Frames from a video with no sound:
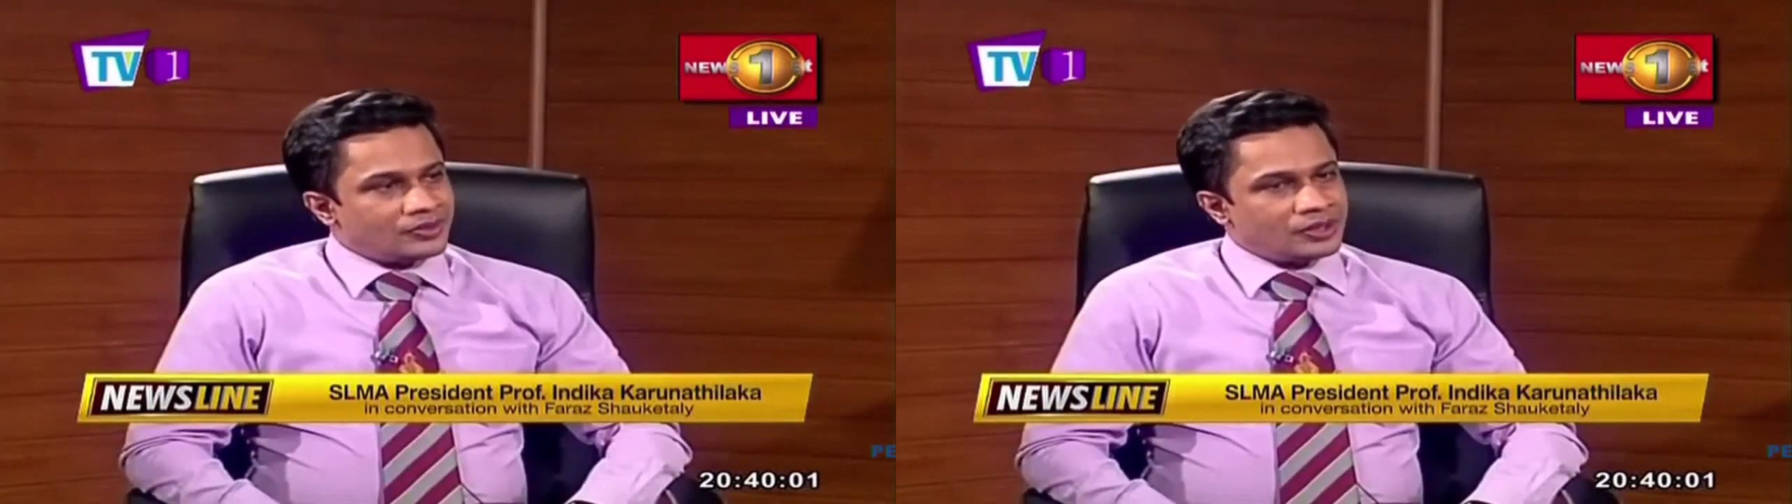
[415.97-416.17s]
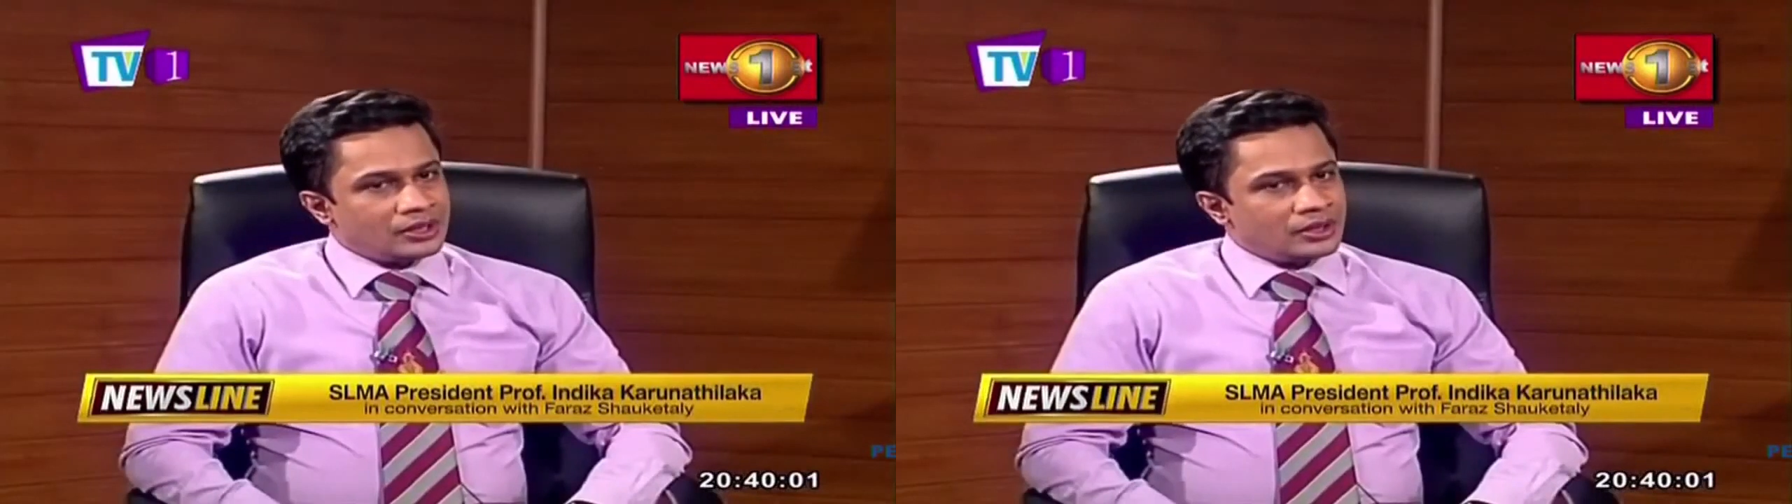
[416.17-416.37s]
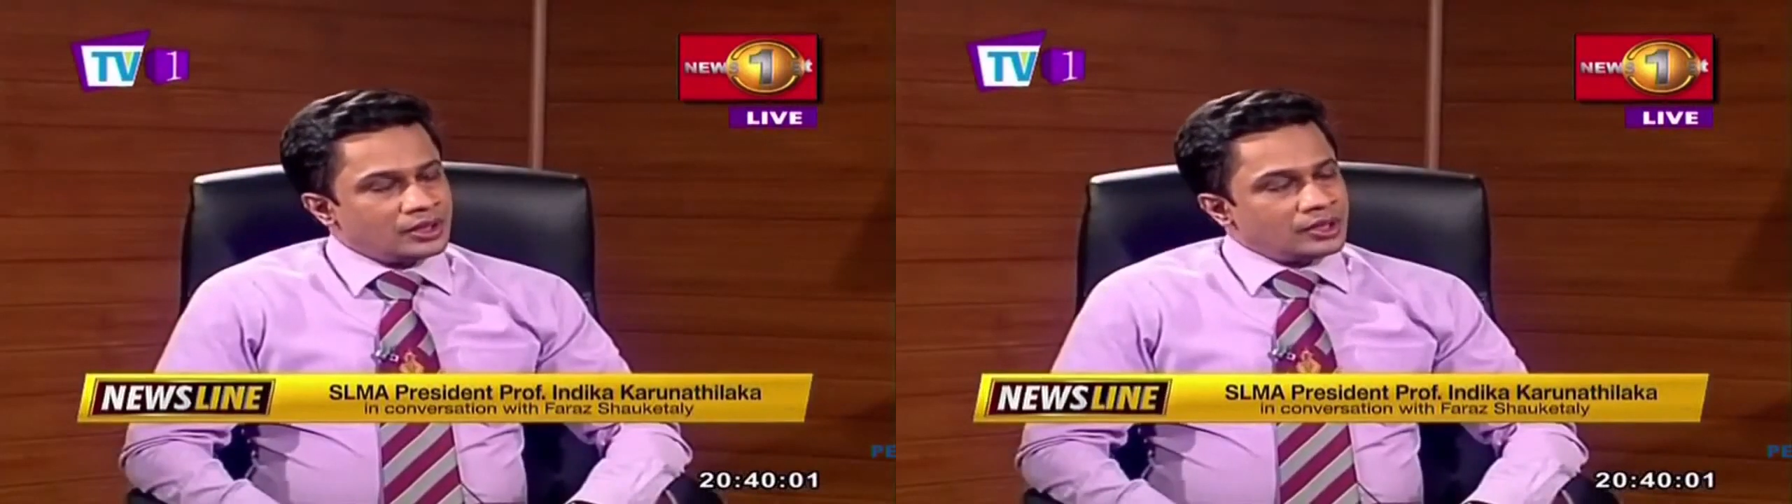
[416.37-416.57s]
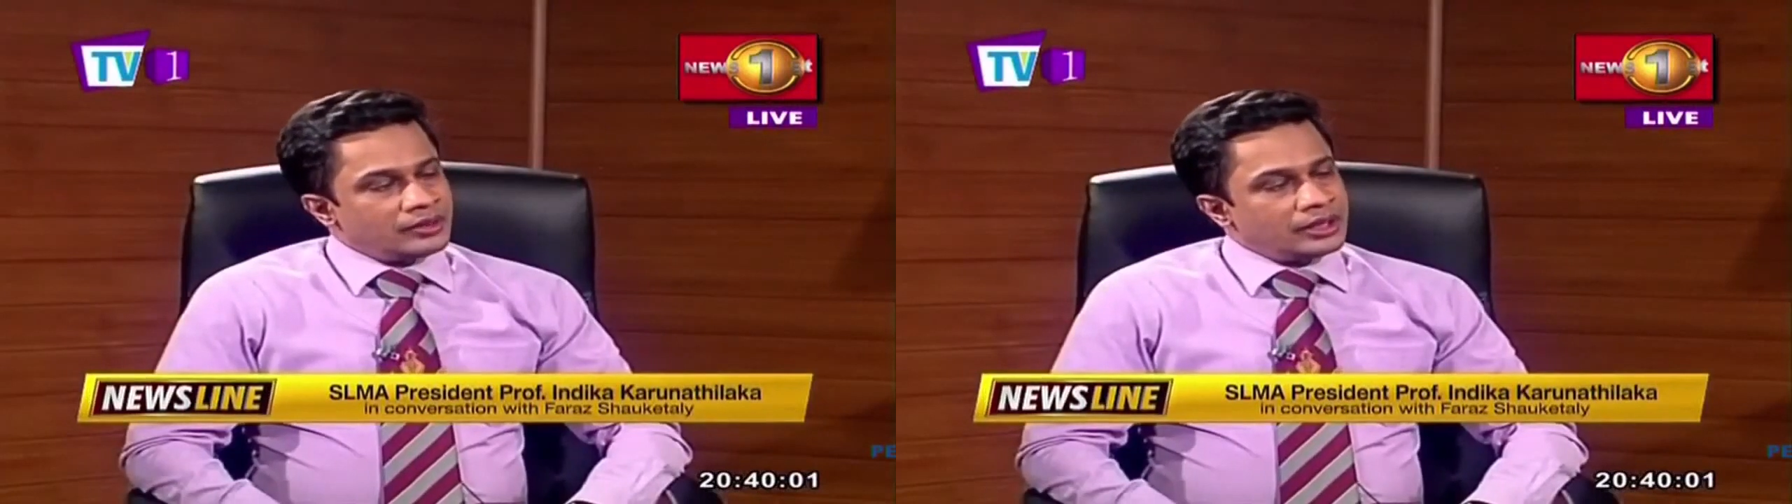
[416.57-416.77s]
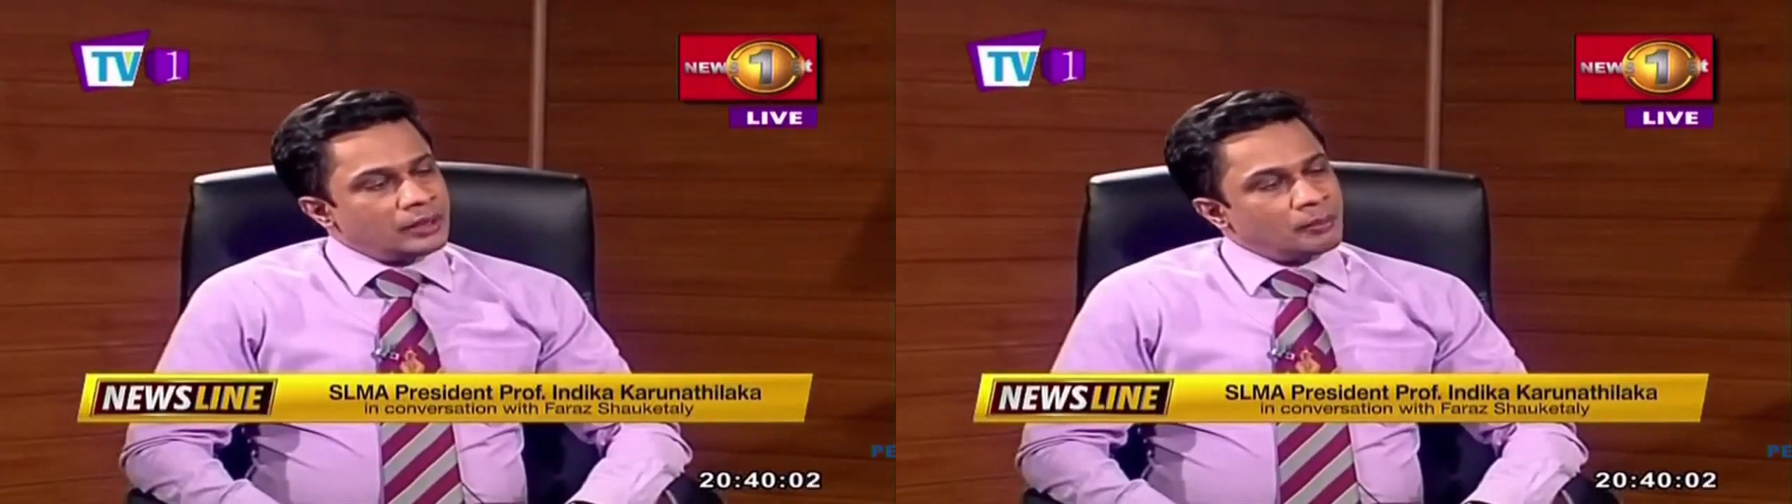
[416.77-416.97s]
question.
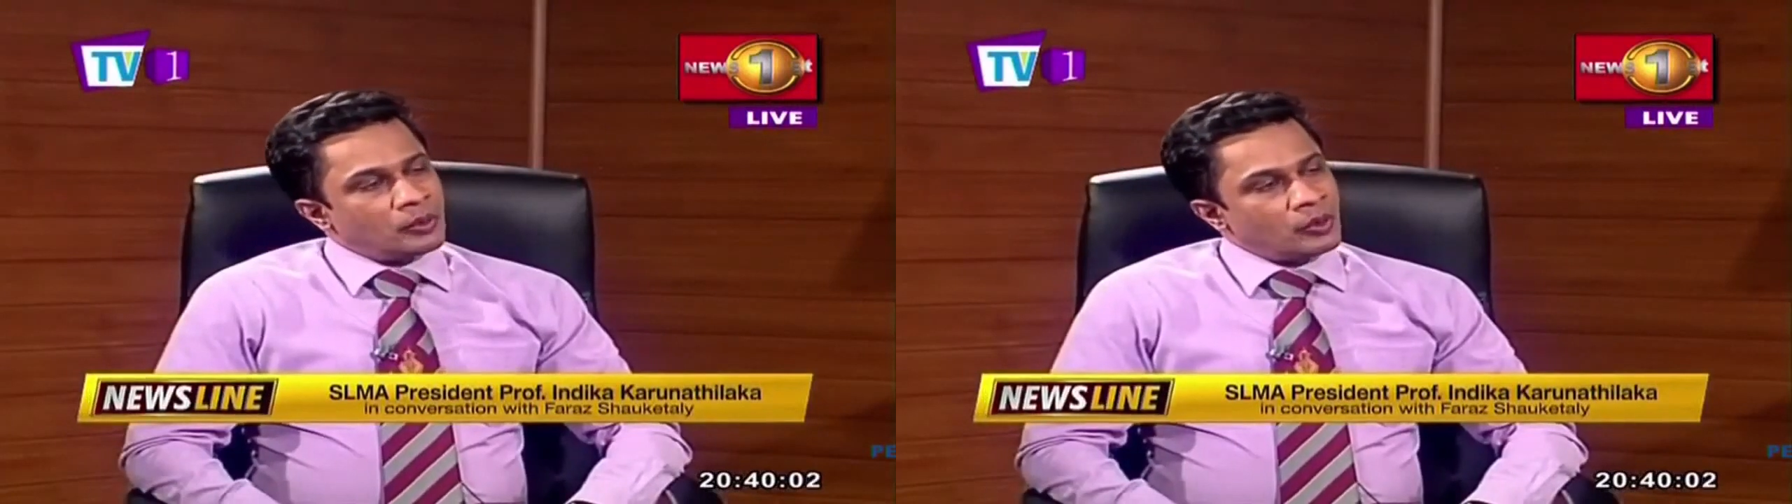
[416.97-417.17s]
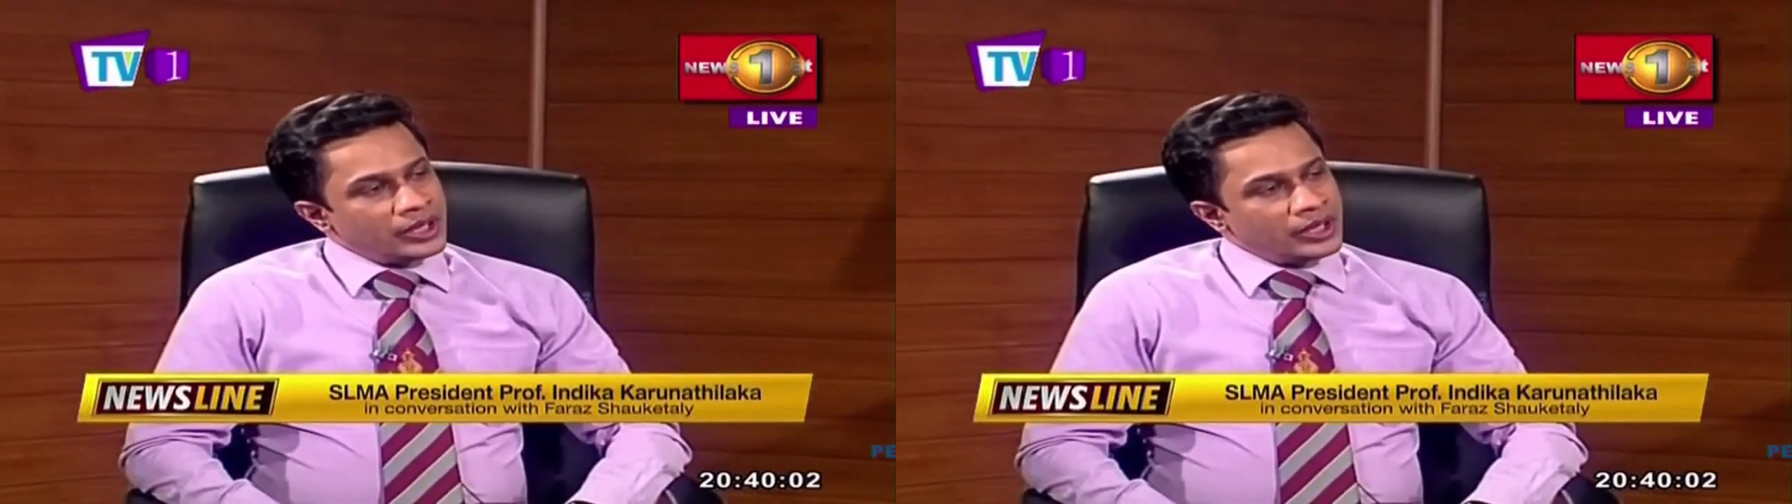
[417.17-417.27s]
The